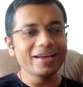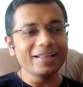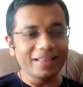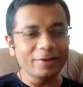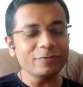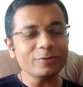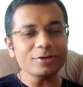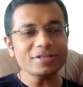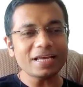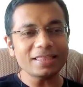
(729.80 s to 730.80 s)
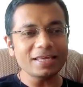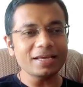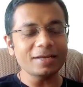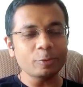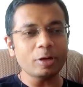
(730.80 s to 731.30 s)
then of course, I think
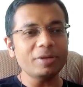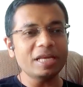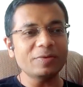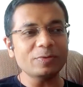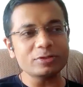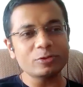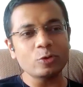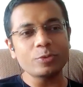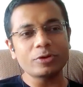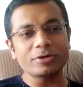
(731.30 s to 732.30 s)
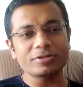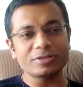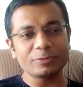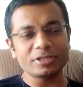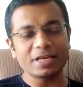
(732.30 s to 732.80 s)
probably it was so because
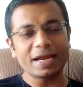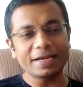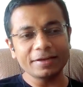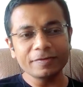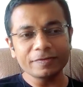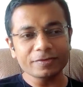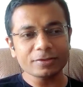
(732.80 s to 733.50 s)
it was a negative.